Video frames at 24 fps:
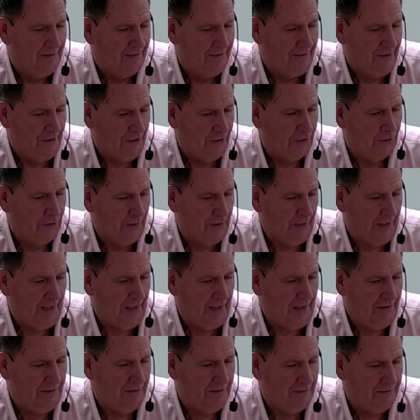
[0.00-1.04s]
The other
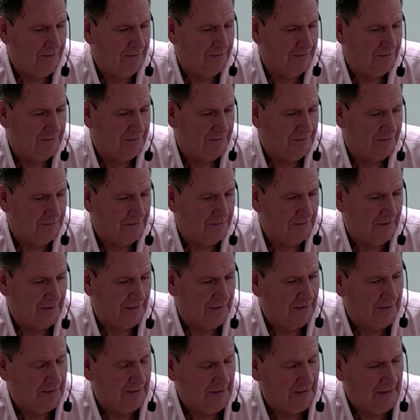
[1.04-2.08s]
8,
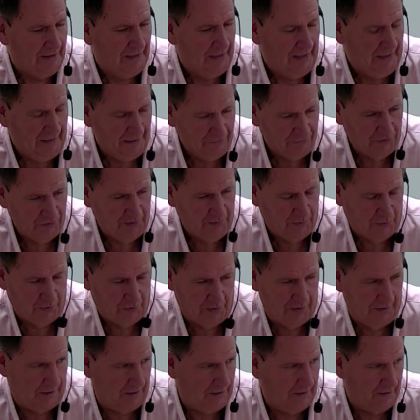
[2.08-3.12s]
every
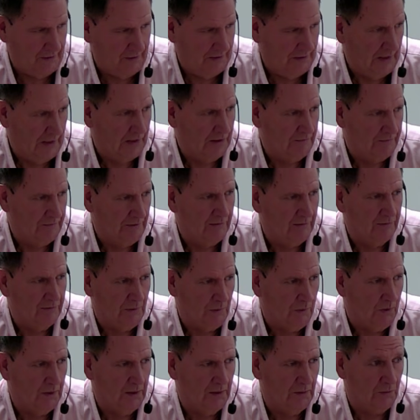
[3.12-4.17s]
board out of every
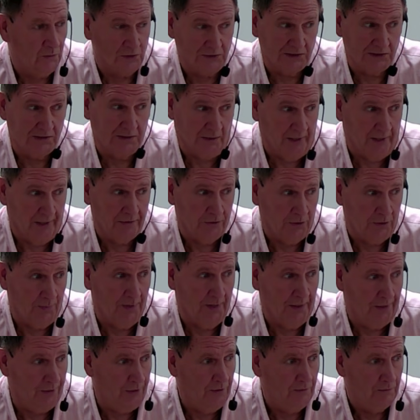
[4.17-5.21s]
one of them was select or
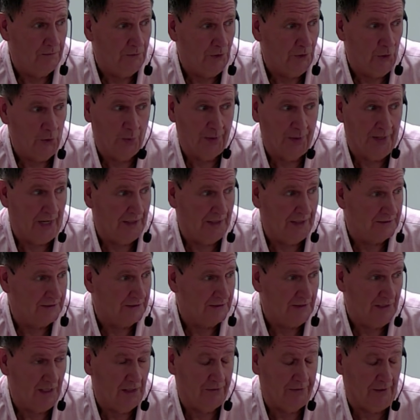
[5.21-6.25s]
better. No knots,
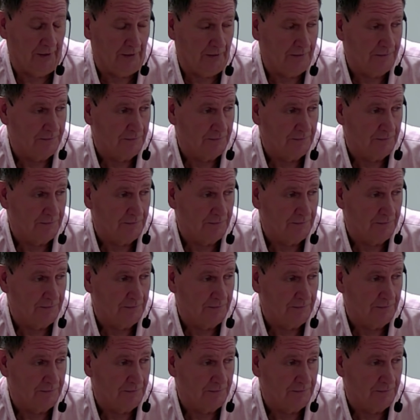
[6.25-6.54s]
nothing.